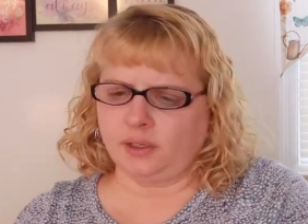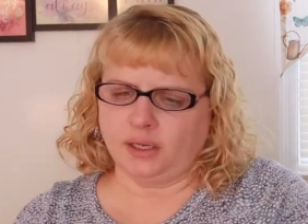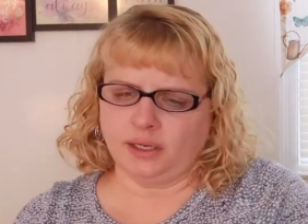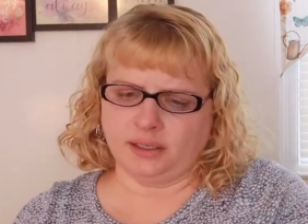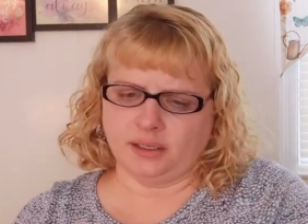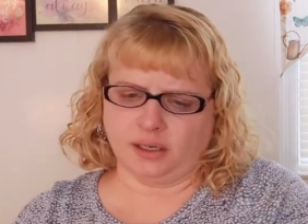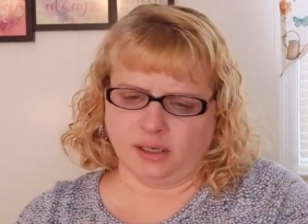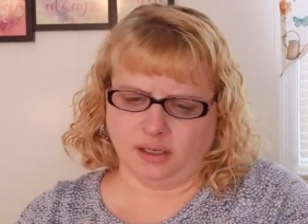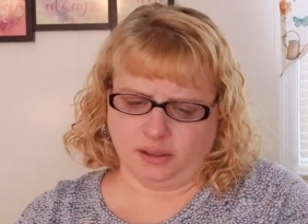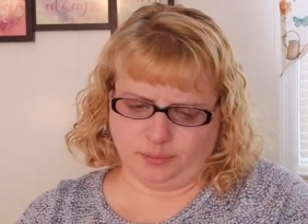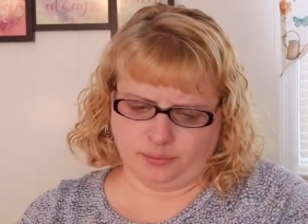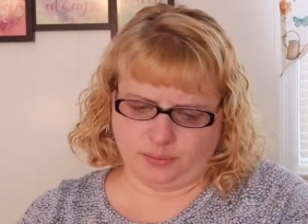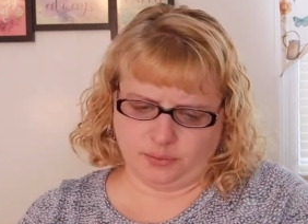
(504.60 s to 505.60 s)
It
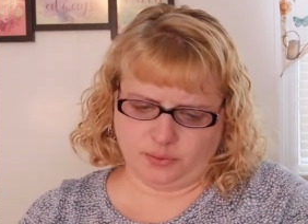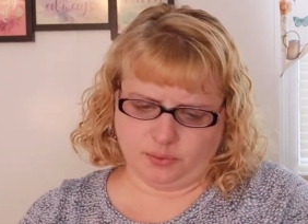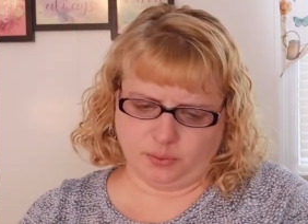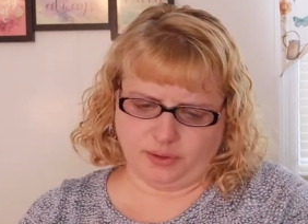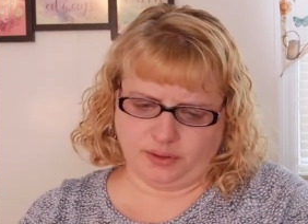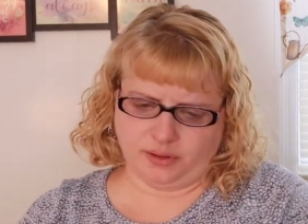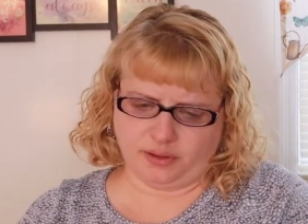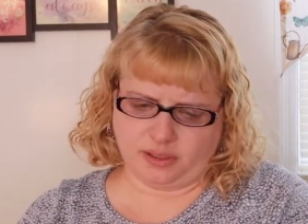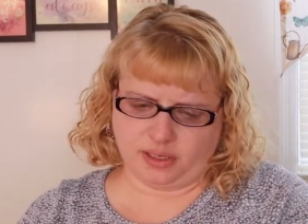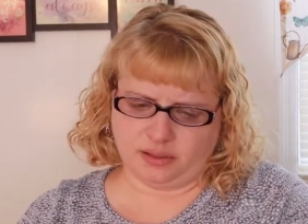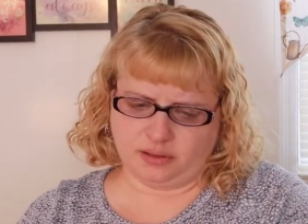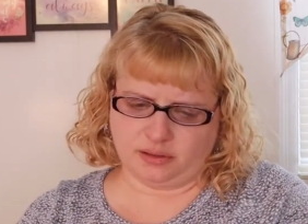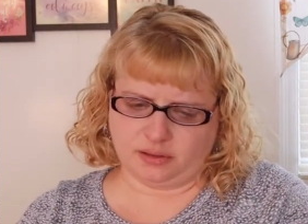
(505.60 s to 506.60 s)
comes with
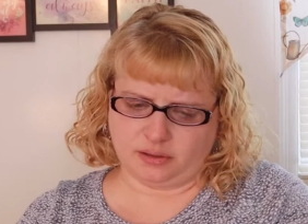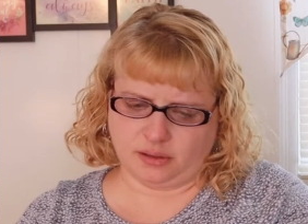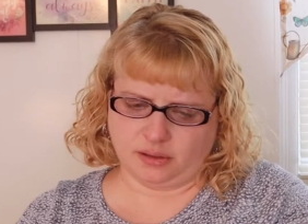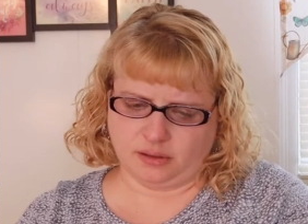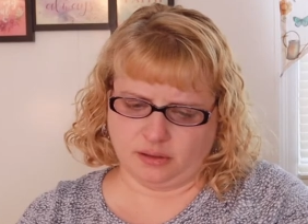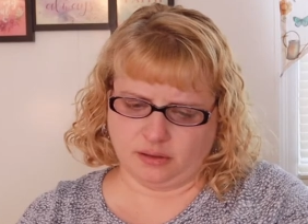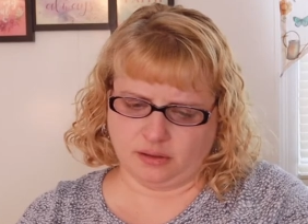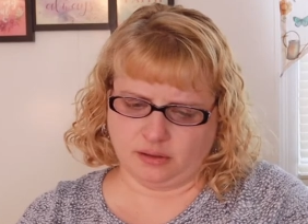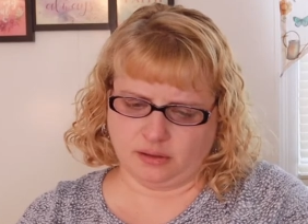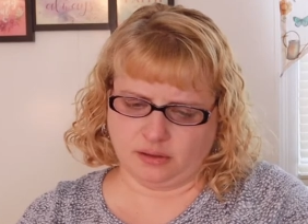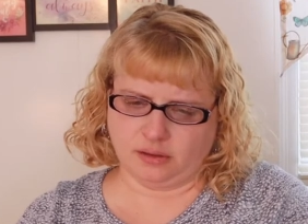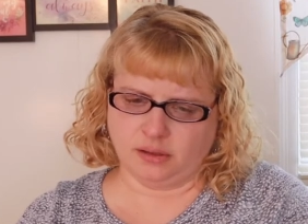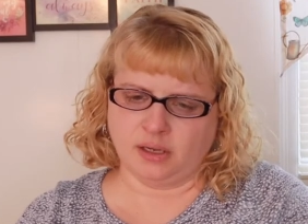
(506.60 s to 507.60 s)
this.
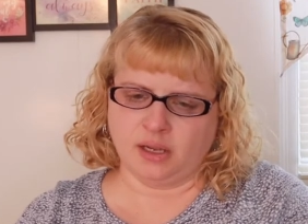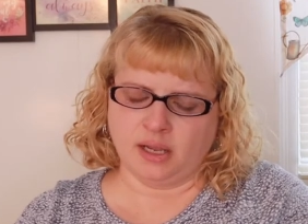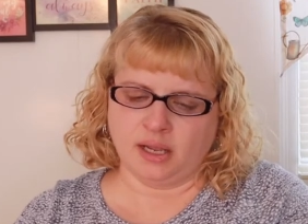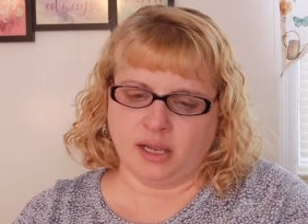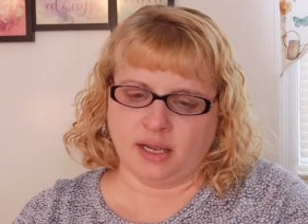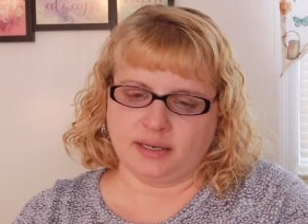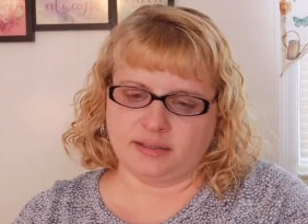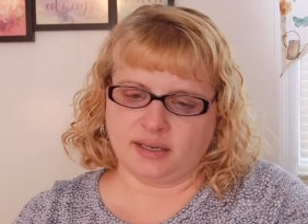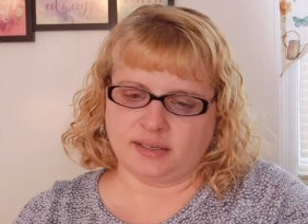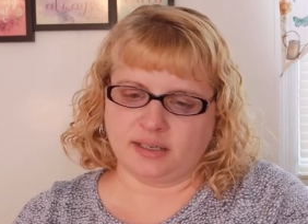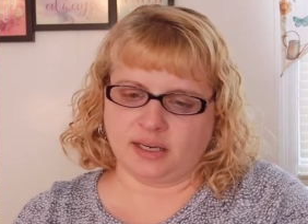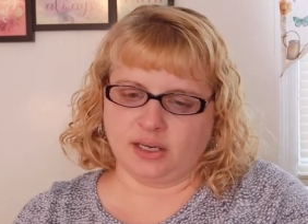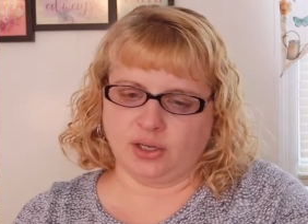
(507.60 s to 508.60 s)
It
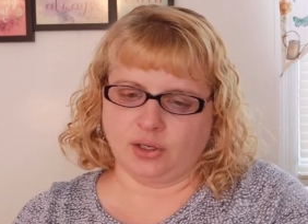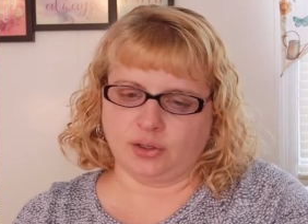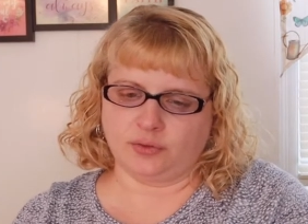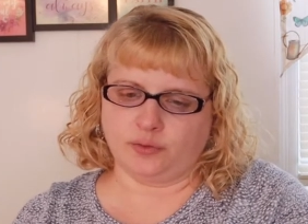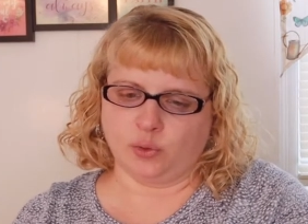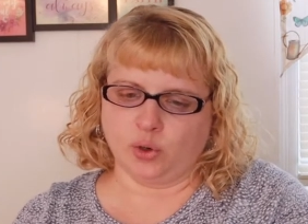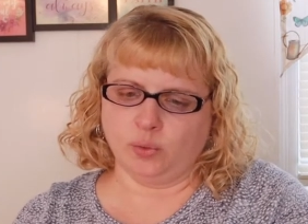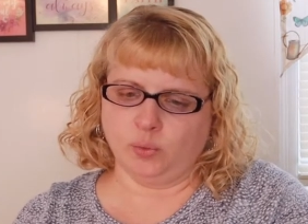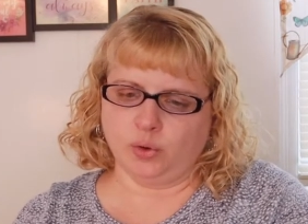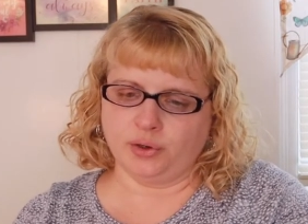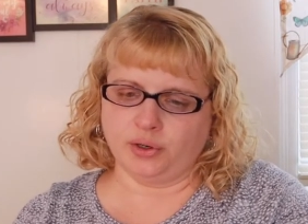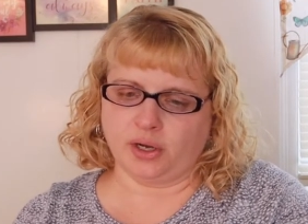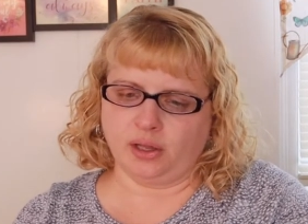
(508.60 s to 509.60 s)
says it in 4
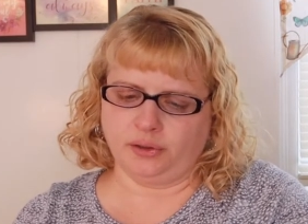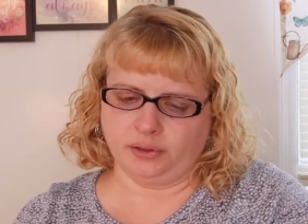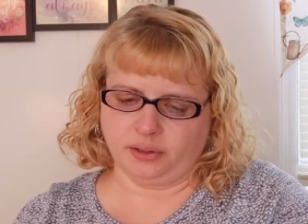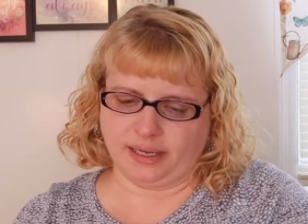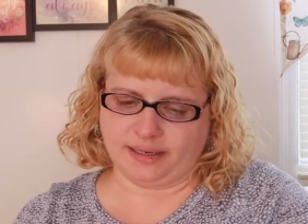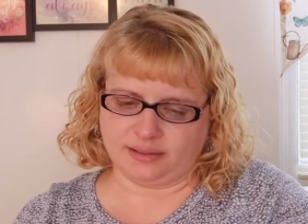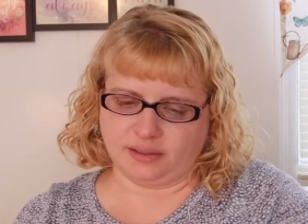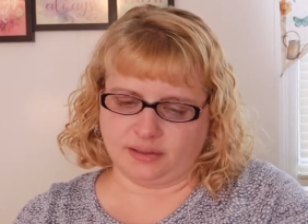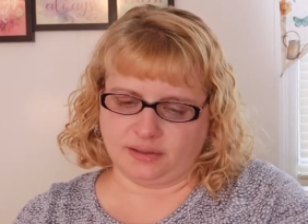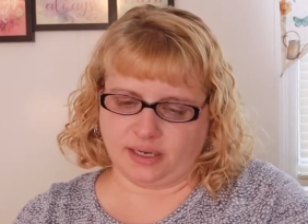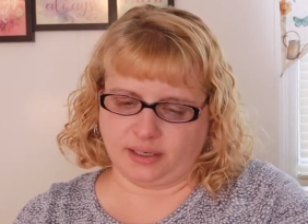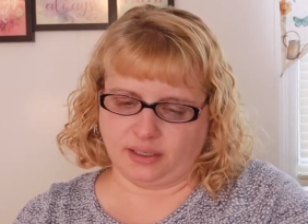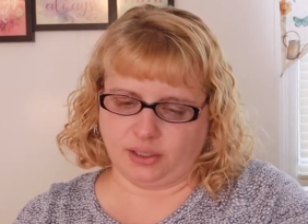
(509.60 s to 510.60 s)
watercolor
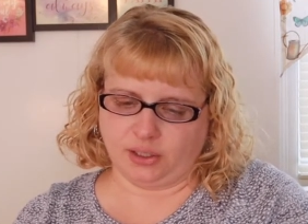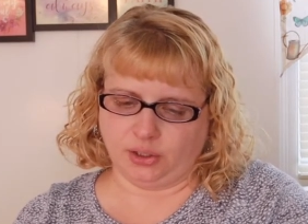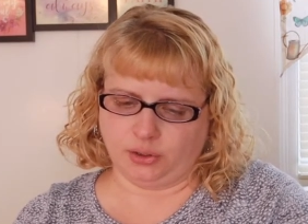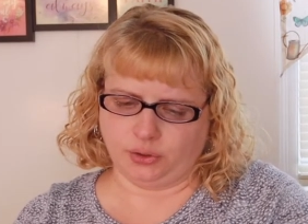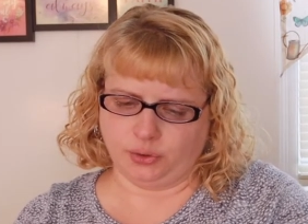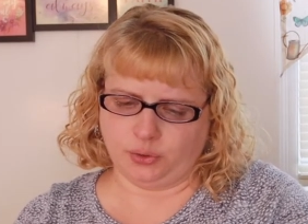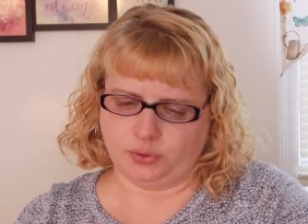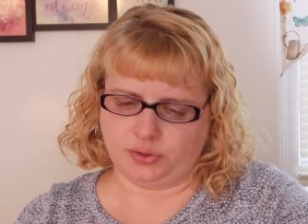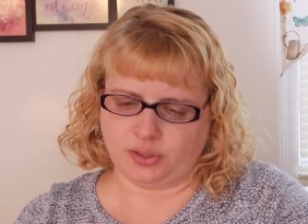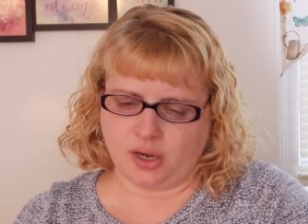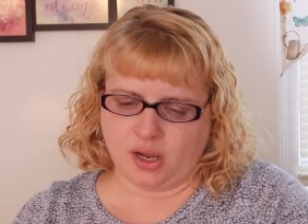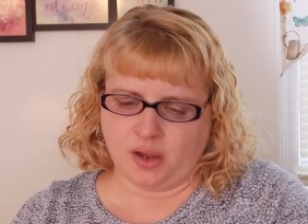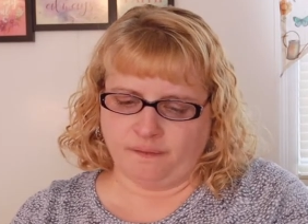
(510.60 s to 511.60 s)
lessons, and it
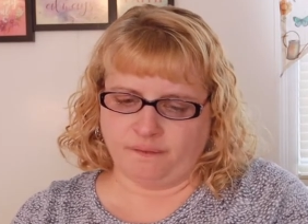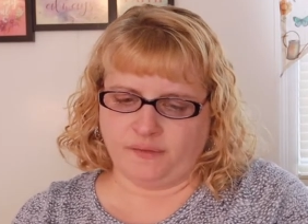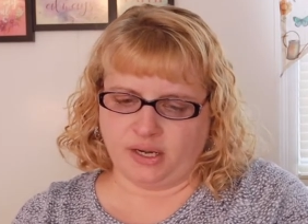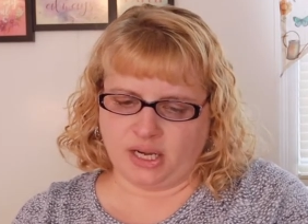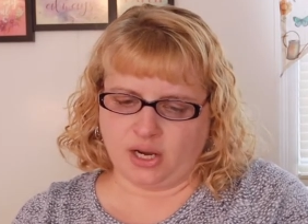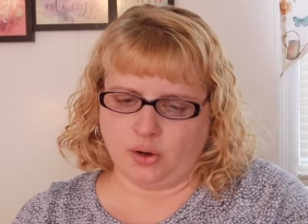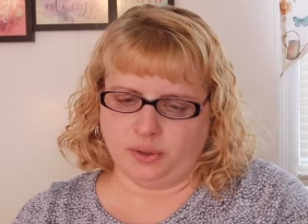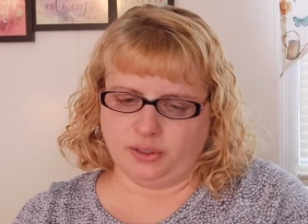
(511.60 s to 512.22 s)
includes video